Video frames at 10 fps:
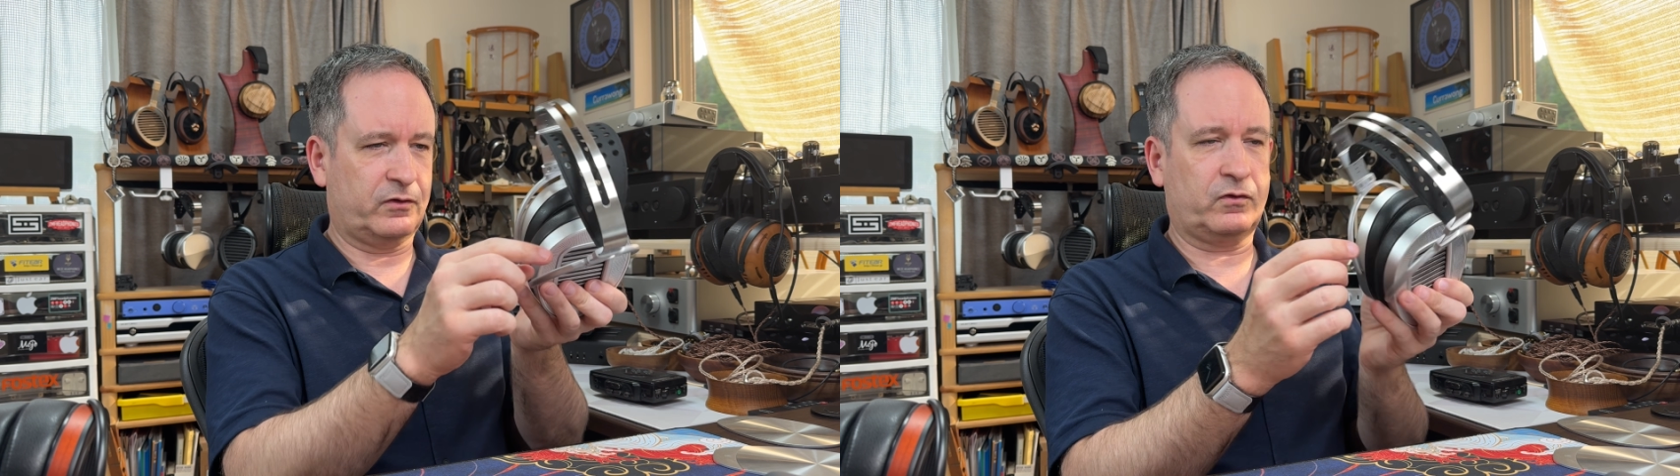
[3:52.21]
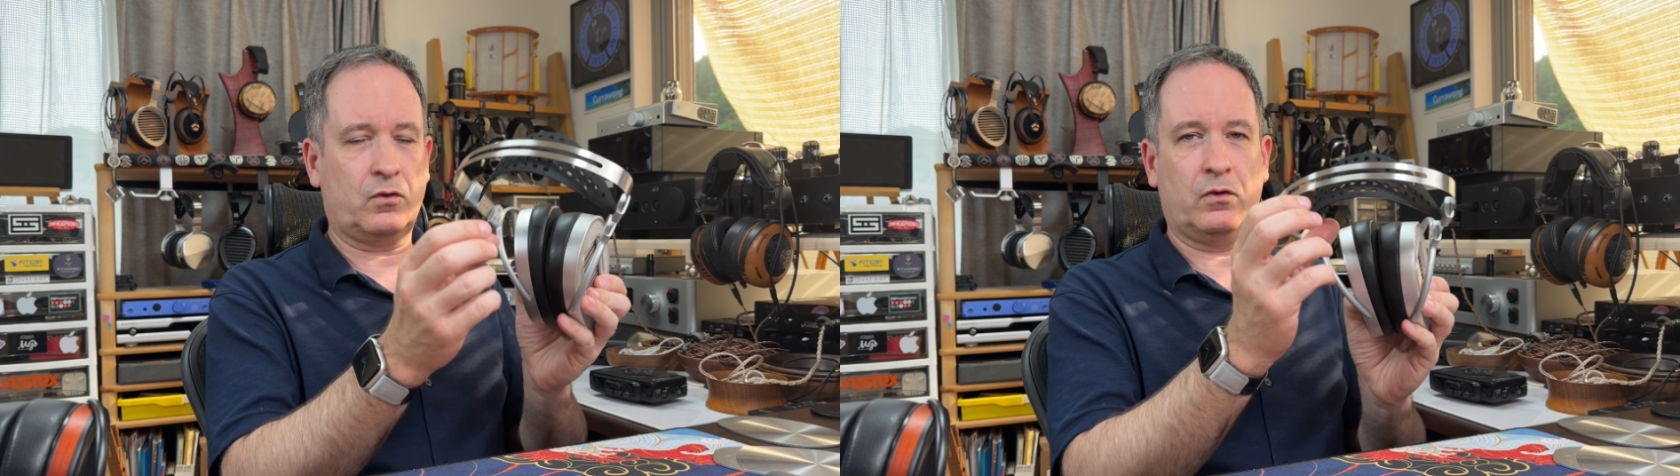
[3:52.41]

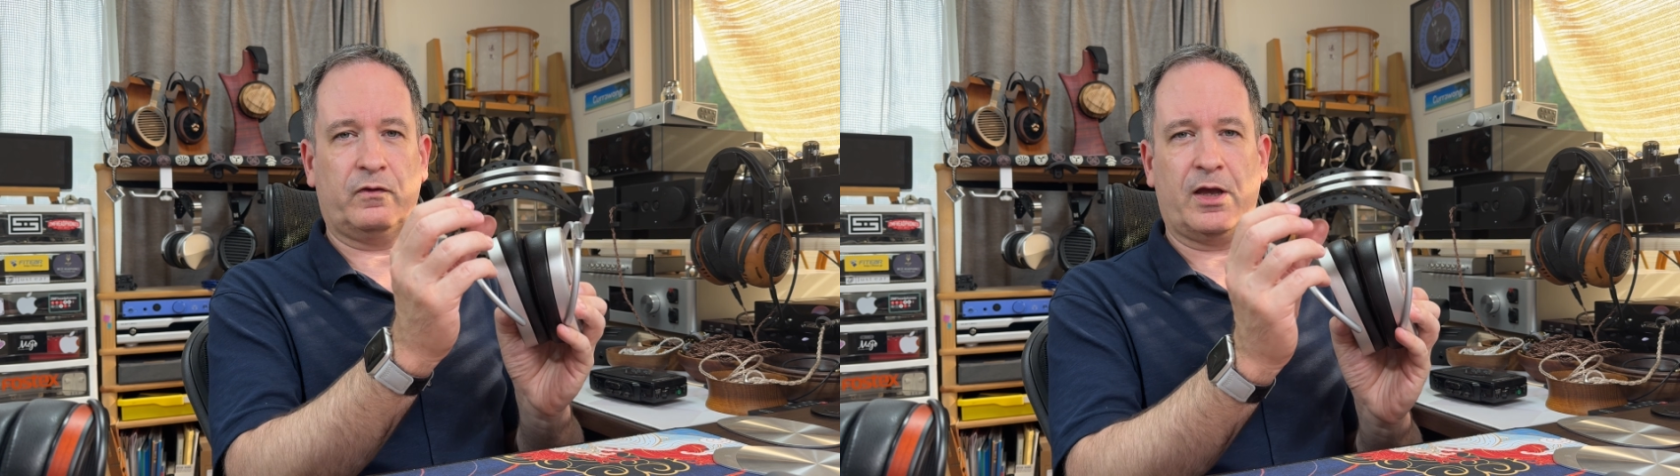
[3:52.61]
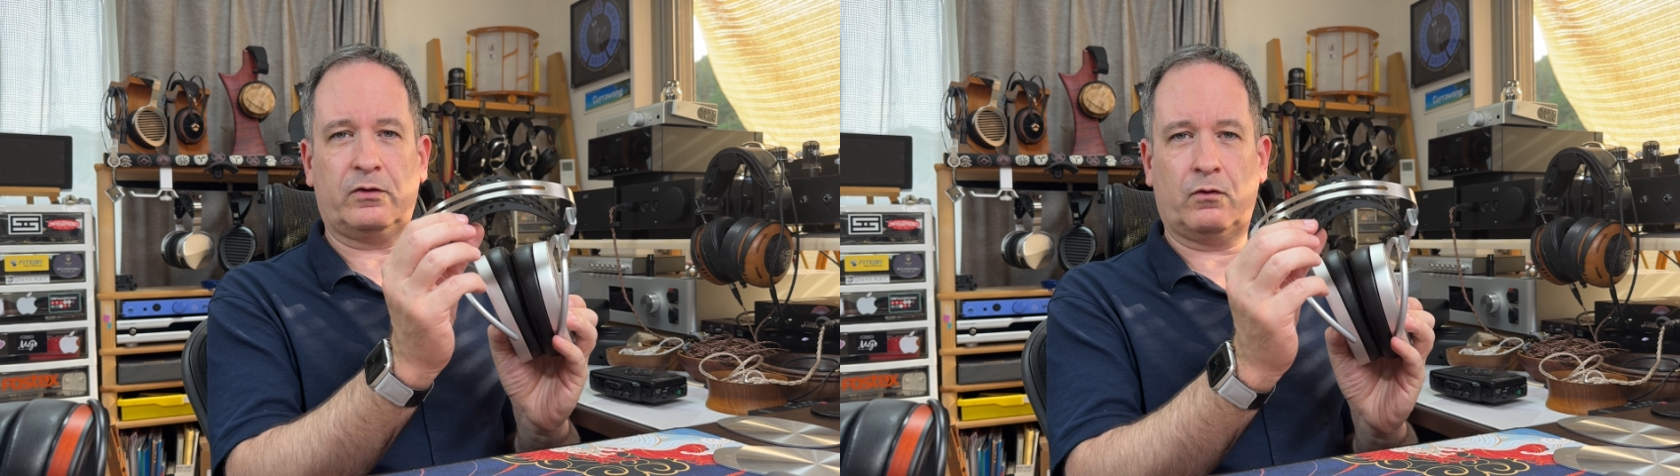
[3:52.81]

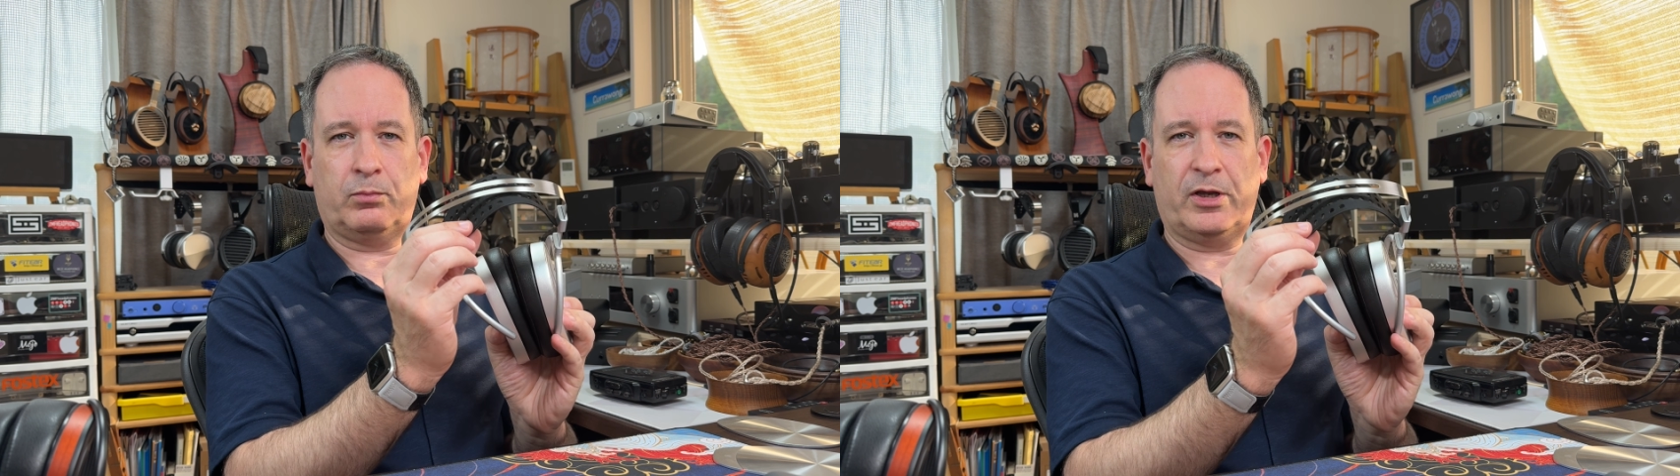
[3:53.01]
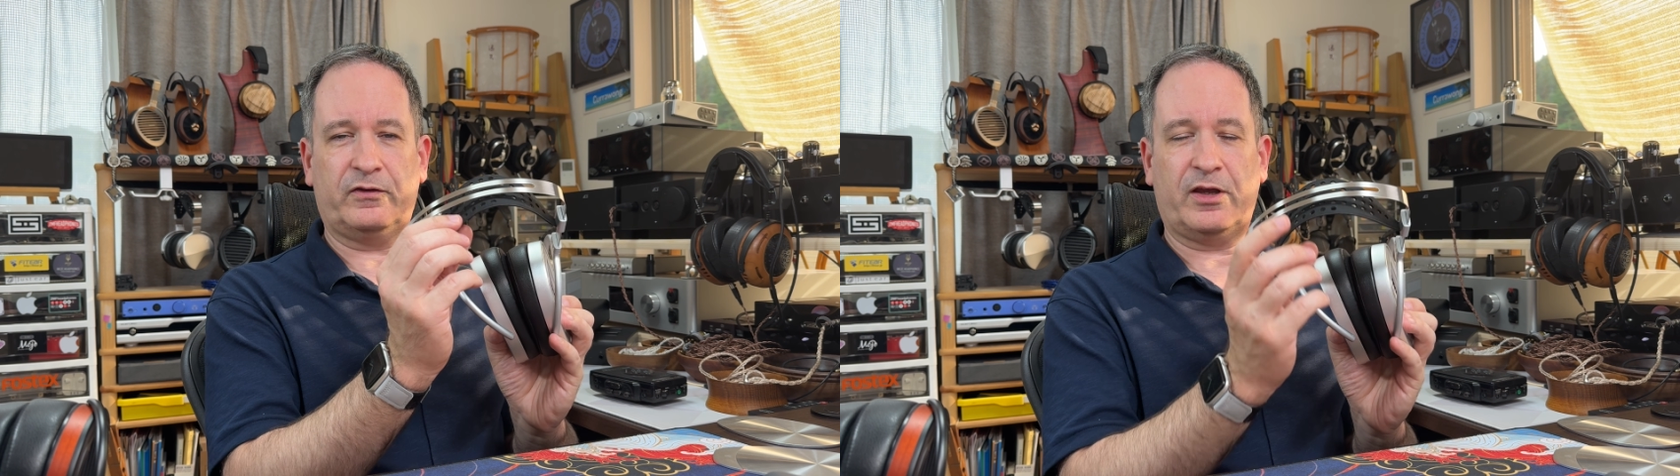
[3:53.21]
screws out to
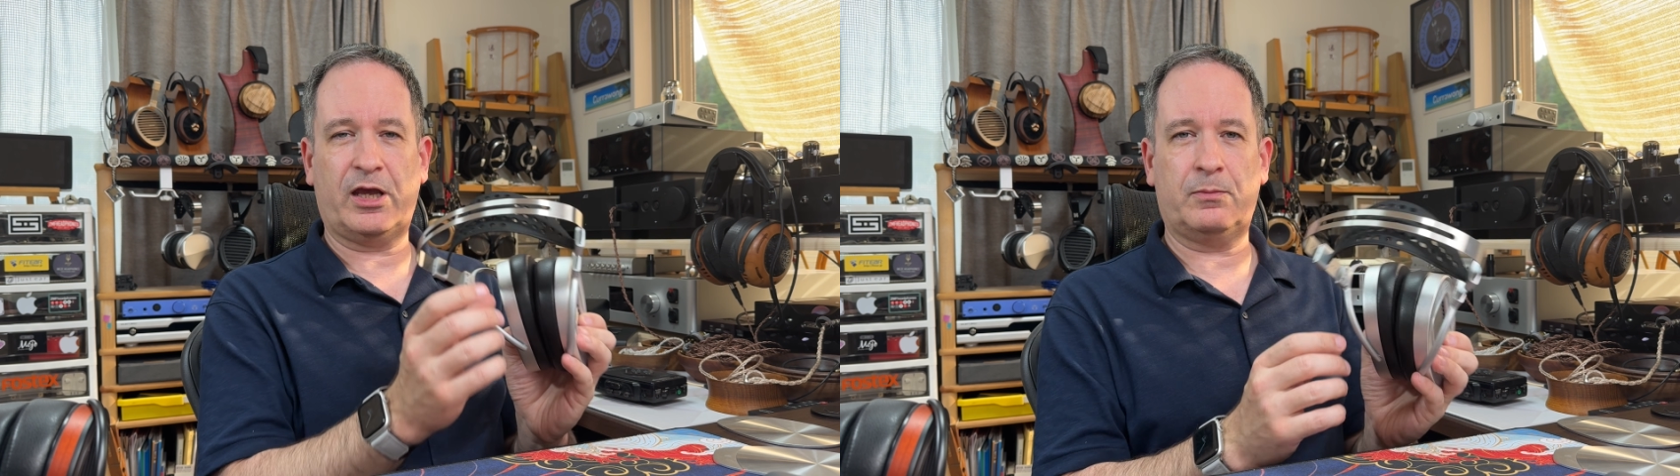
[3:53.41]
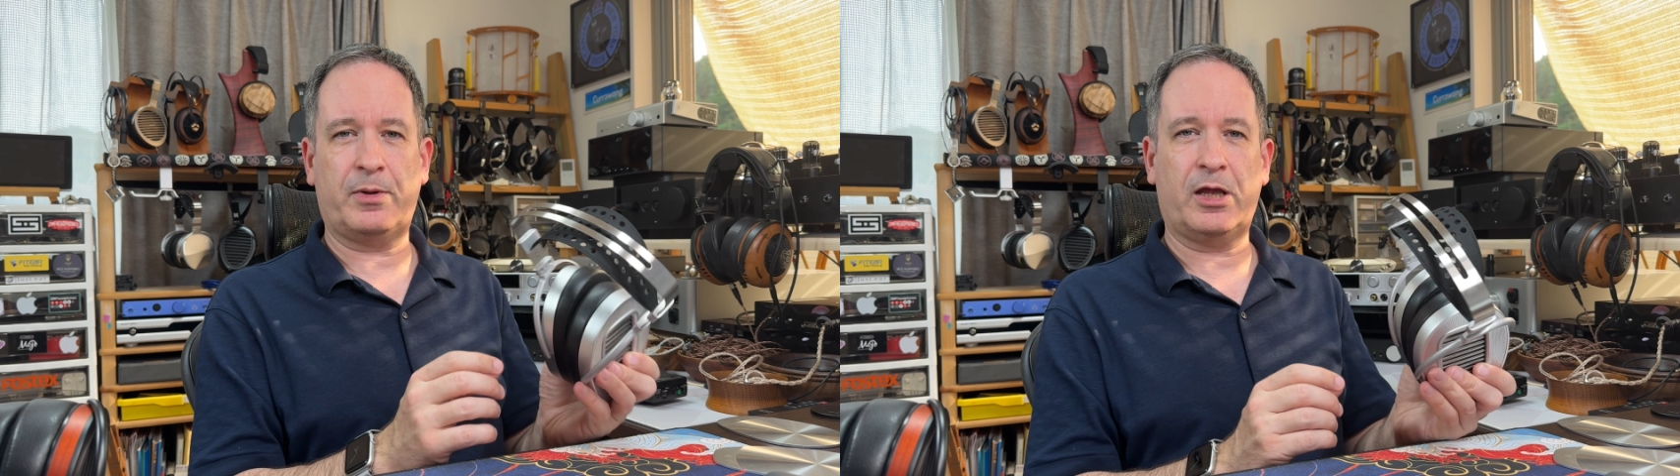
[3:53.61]
replace the
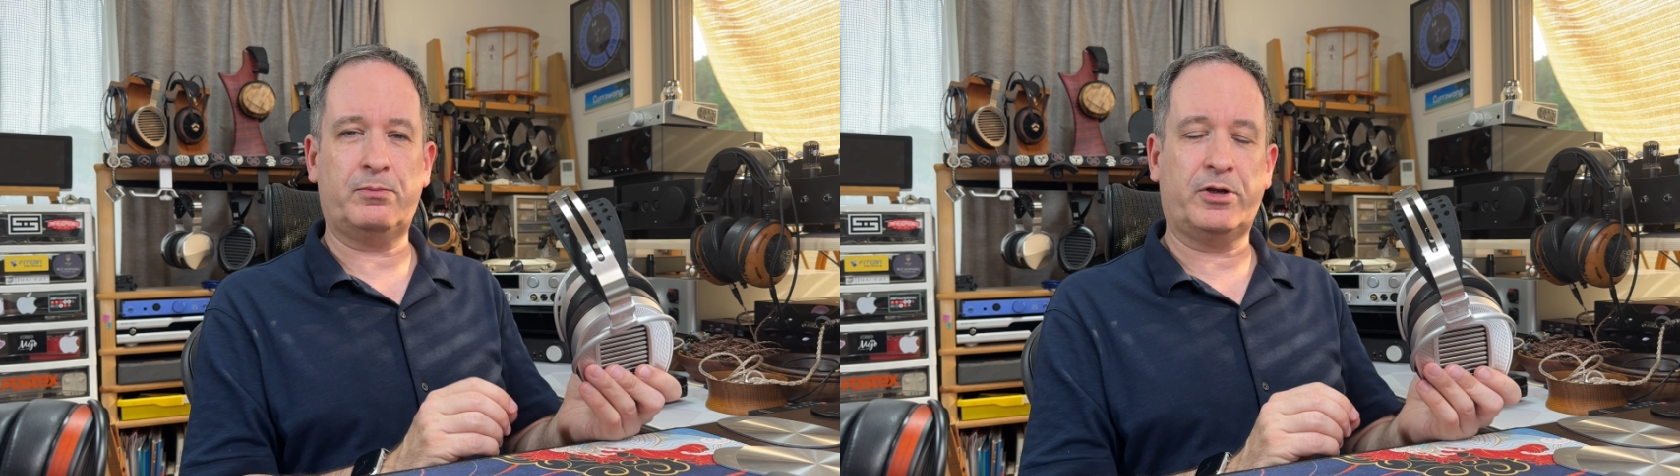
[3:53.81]
headpad,